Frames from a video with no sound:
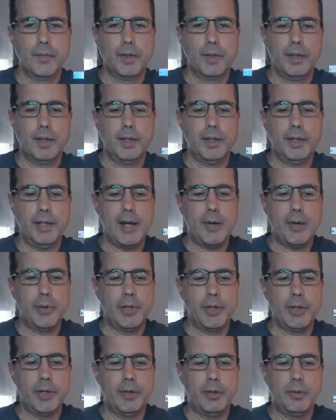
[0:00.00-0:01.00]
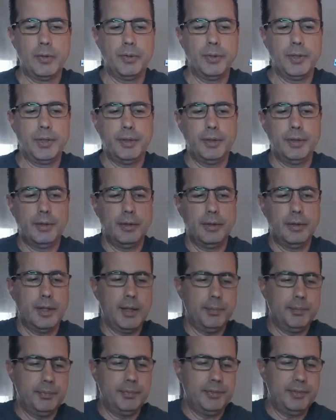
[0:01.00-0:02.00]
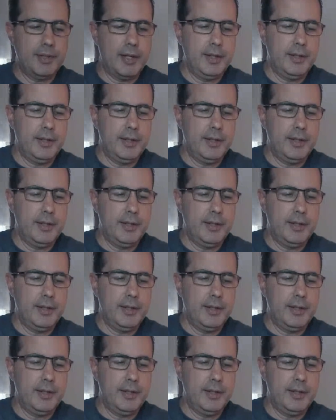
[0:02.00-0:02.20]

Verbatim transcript: And now we're going to hold it upside